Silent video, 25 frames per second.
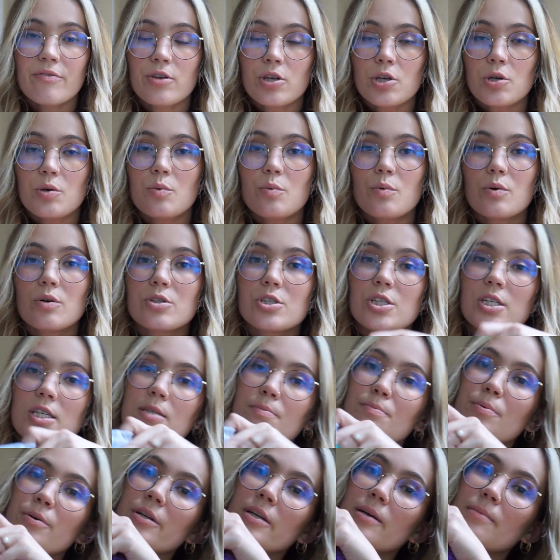you will
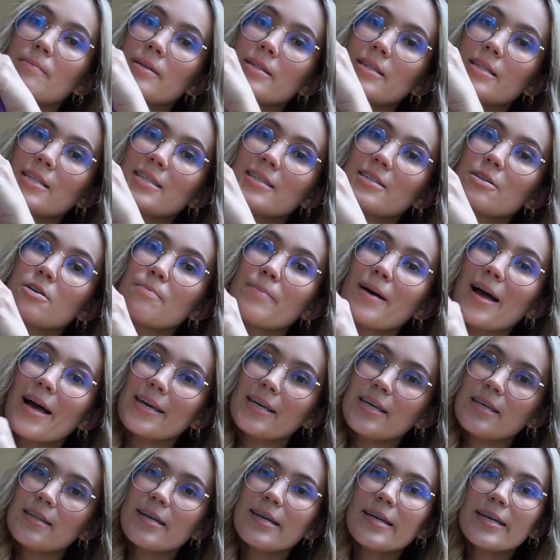just put them in this little
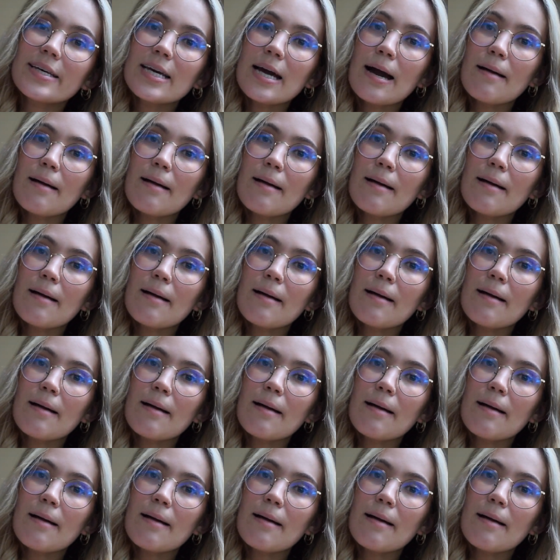baggie that it